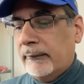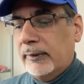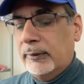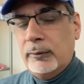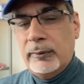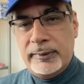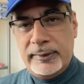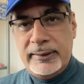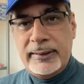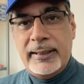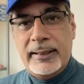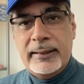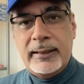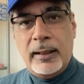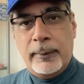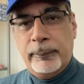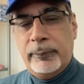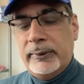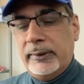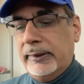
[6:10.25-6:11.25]
You'll see it.
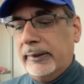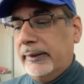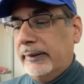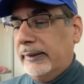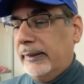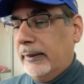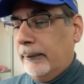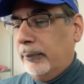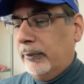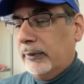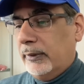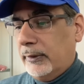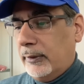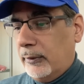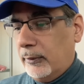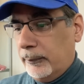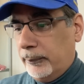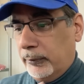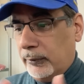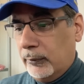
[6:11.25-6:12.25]
I'll put
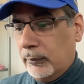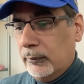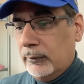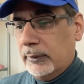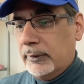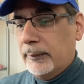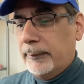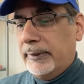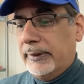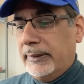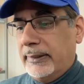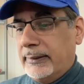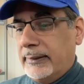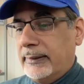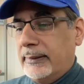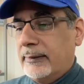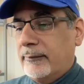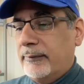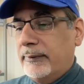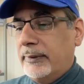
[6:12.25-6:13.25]
all of them at the end
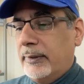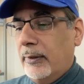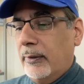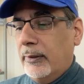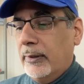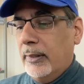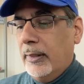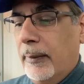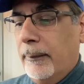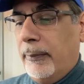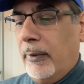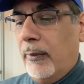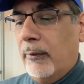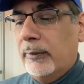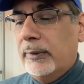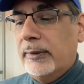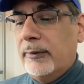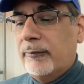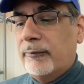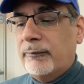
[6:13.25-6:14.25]
of this video. But
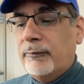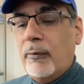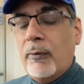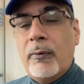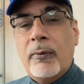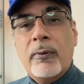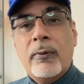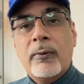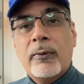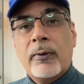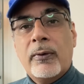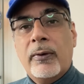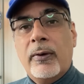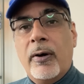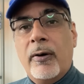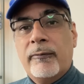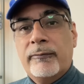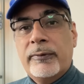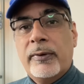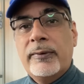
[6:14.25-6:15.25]
only 4
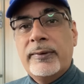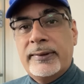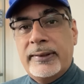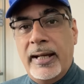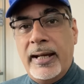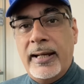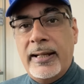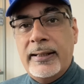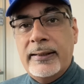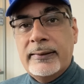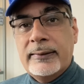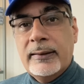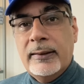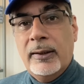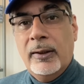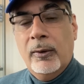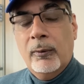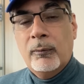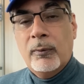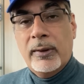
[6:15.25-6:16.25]
of those days
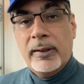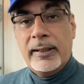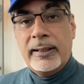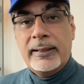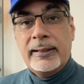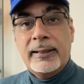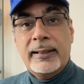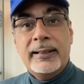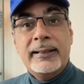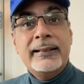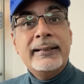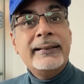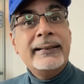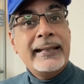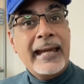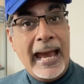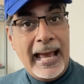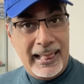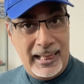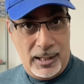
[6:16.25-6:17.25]
were in the
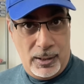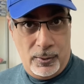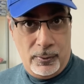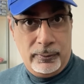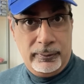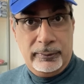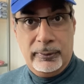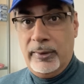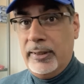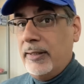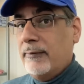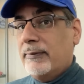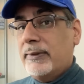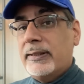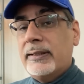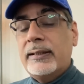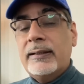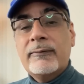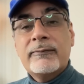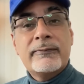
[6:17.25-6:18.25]
yellow, not even
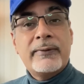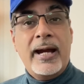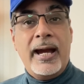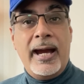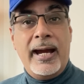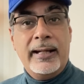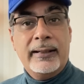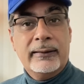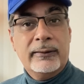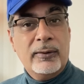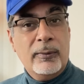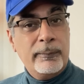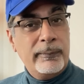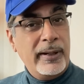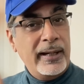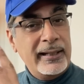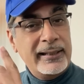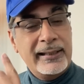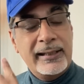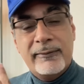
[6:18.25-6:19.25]
in the red, not
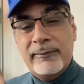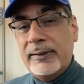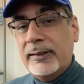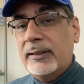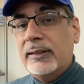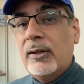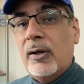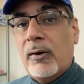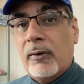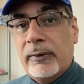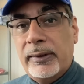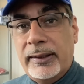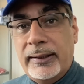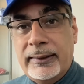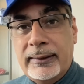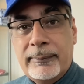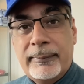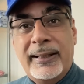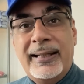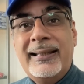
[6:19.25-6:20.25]
barely even in the
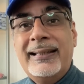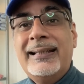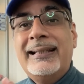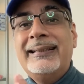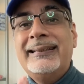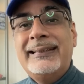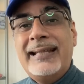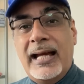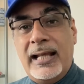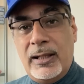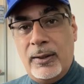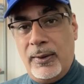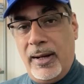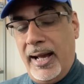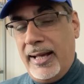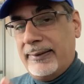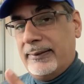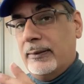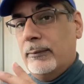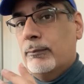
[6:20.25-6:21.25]
orange, but in the yellow,
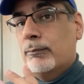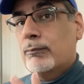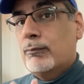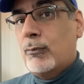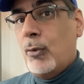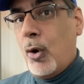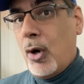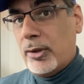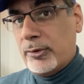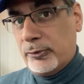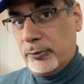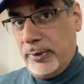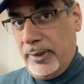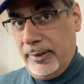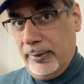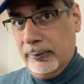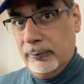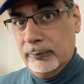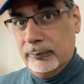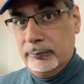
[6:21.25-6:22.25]
as in
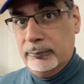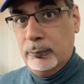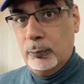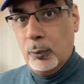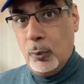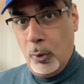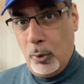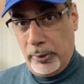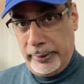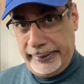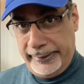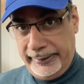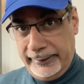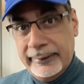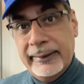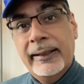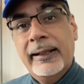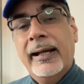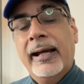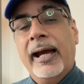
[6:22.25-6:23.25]
moderate
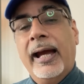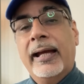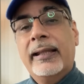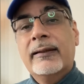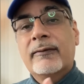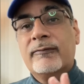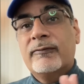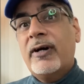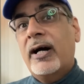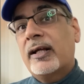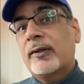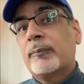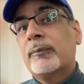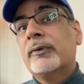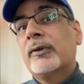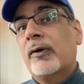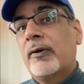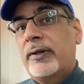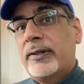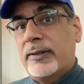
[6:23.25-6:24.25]
warning. And the vast
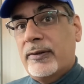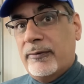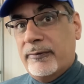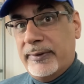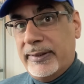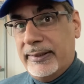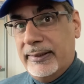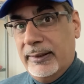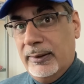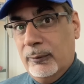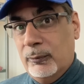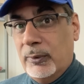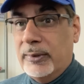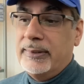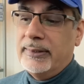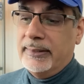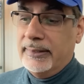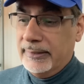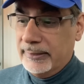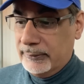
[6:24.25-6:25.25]
majority of it
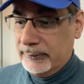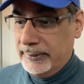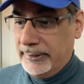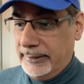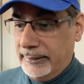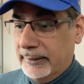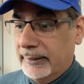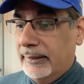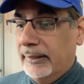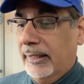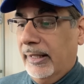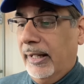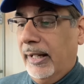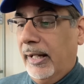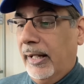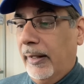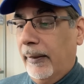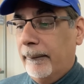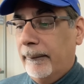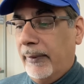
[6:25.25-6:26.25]
was in the green.
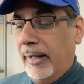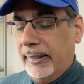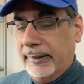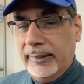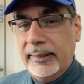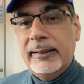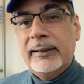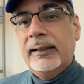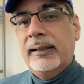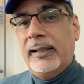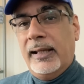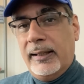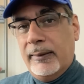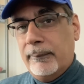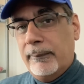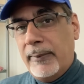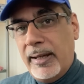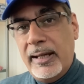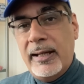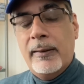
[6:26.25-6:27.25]
I think there
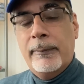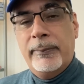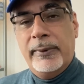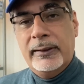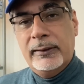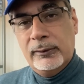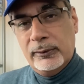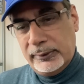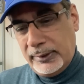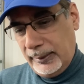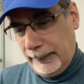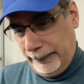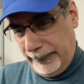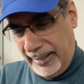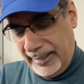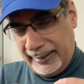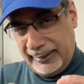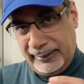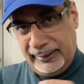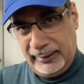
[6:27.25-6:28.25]
may have been, looking
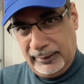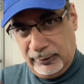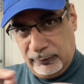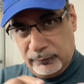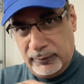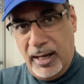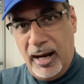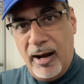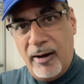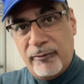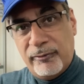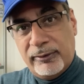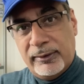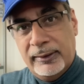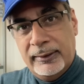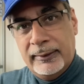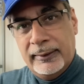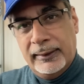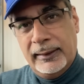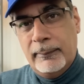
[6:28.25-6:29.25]
back at the graphs,
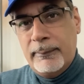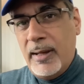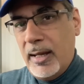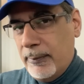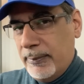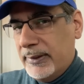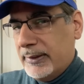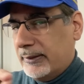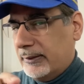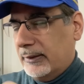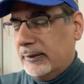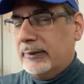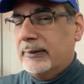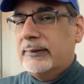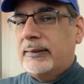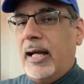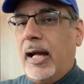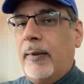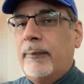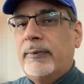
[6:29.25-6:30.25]
there may have been
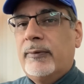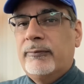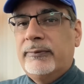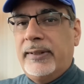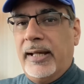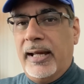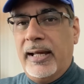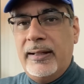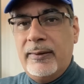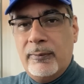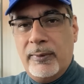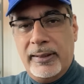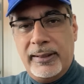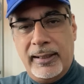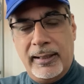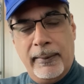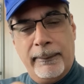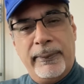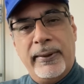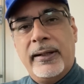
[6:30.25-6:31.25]
certain times of day when
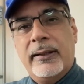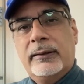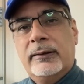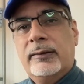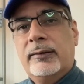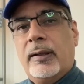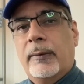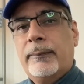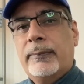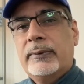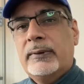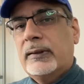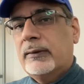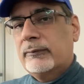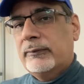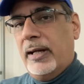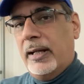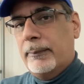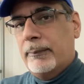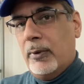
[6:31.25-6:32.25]
they appeared to jump into the
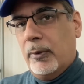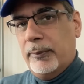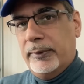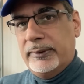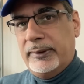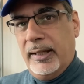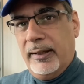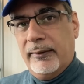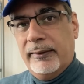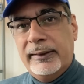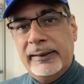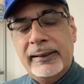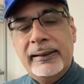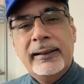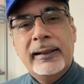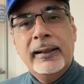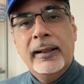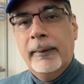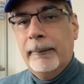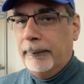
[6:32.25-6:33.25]
red
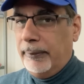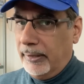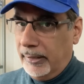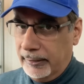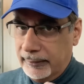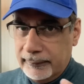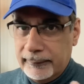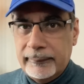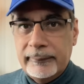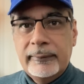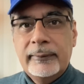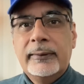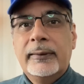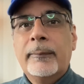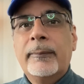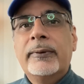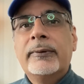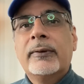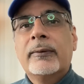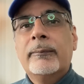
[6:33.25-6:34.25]
momentarily, but
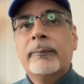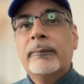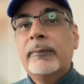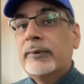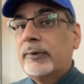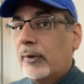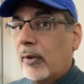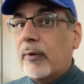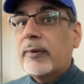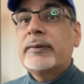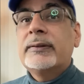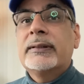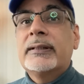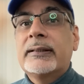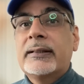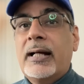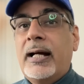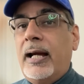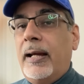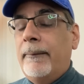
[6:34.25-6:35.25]
the majority of
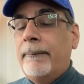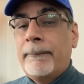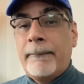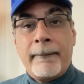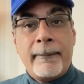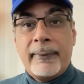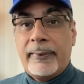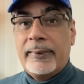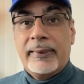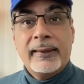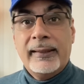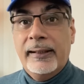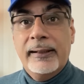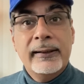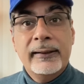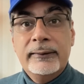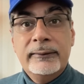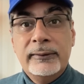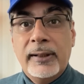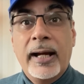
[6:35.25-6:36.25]
the time,
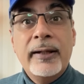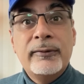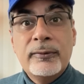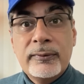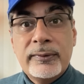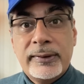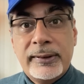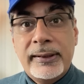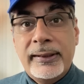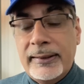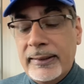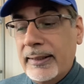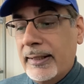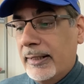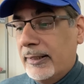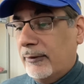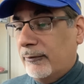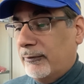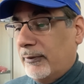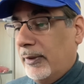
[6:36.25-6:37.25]
as you'll see,
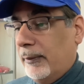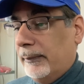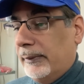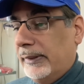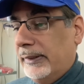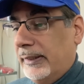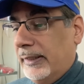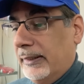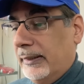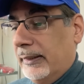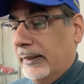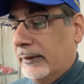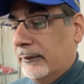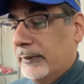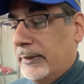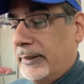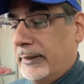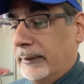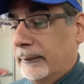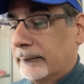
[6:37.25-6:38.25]
it's firmly in the
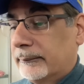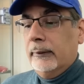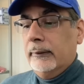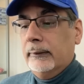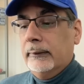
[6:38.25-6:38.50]
green.